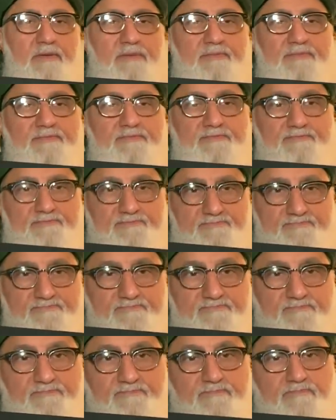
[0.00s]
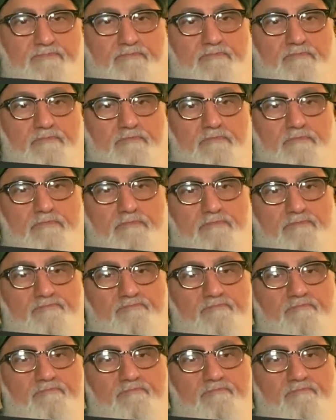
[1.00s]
(silence)